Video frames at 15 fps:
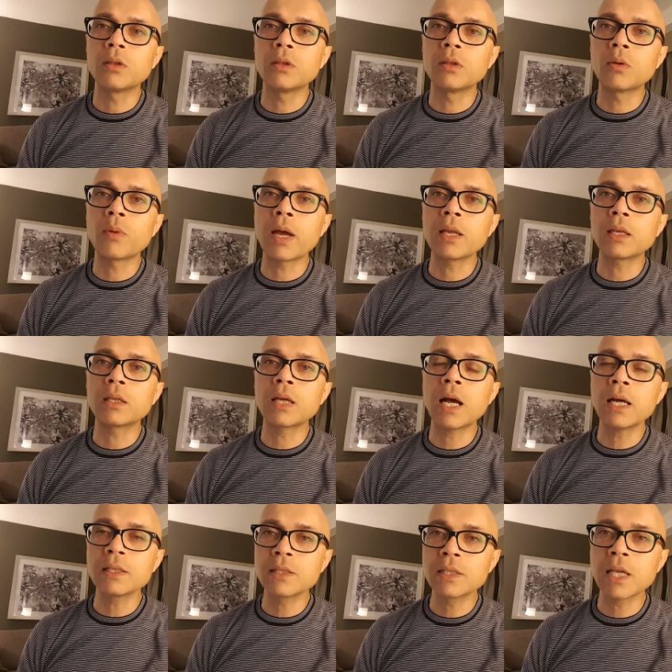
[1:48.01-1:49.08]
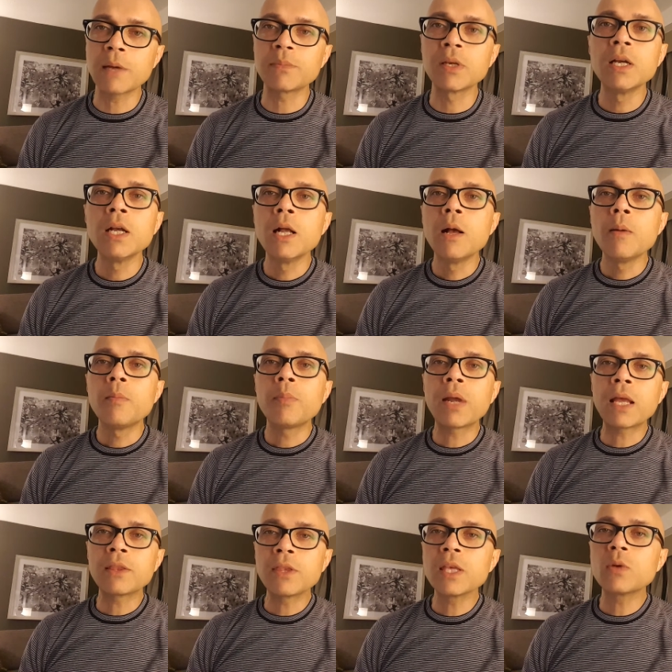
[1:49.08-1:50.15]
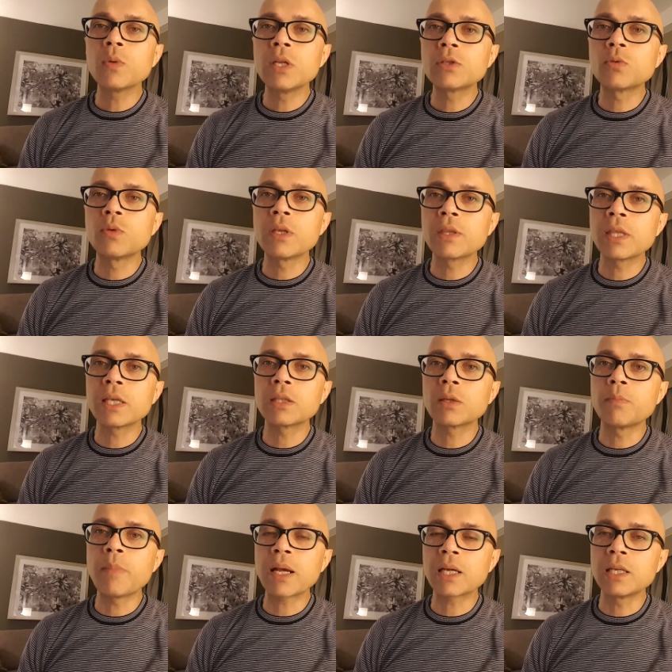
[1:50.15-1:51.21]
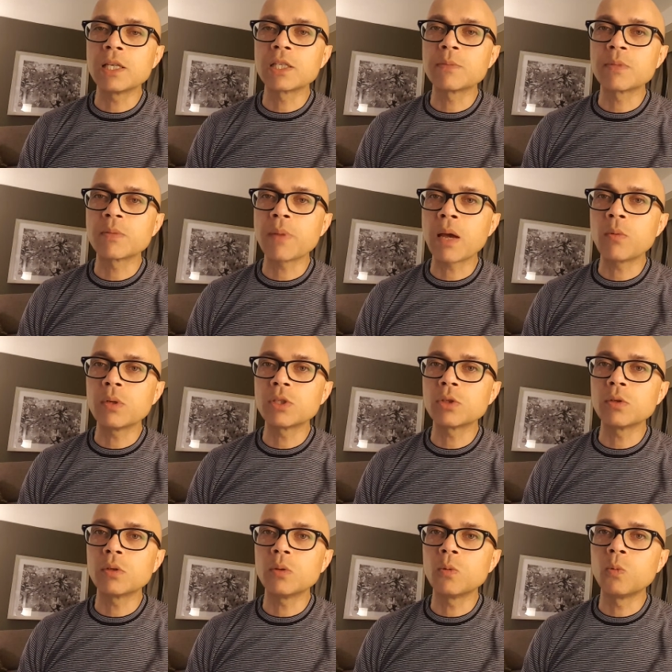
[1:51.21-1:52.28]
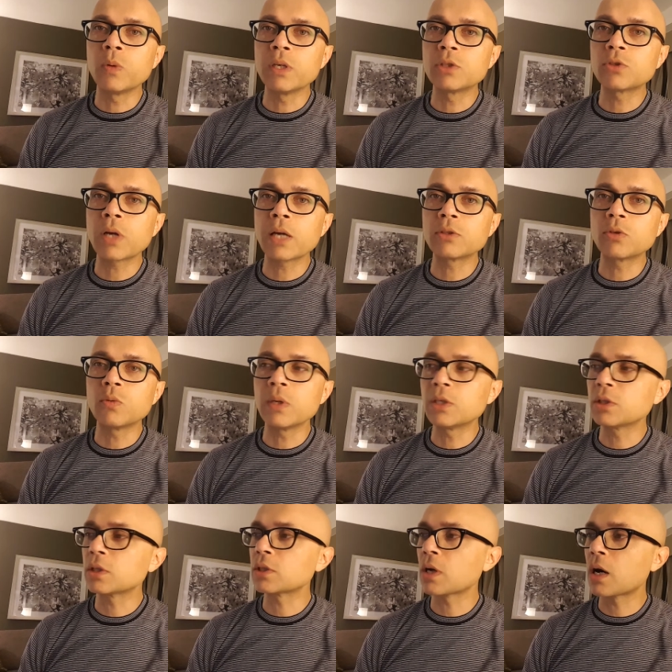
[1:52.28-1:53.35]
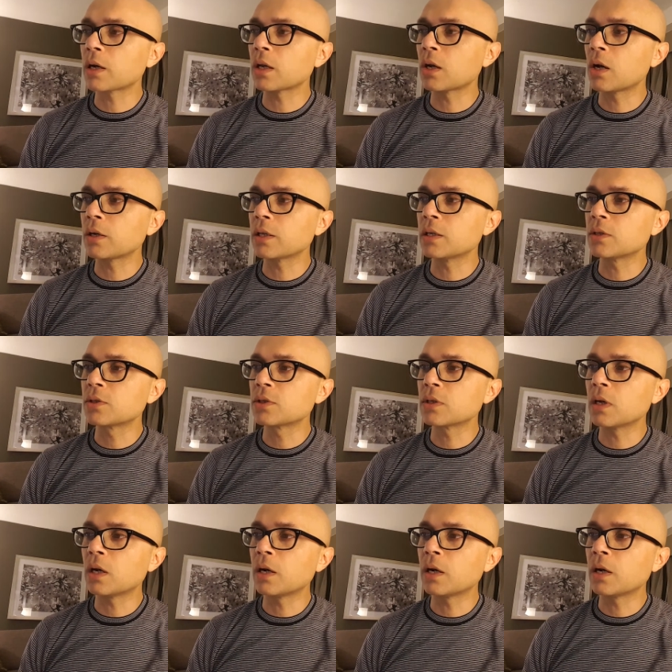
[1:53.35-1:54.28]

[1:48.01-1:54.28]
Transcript: right concept, but I think we need to rethink the mechanisms by which we try to reach the target audience.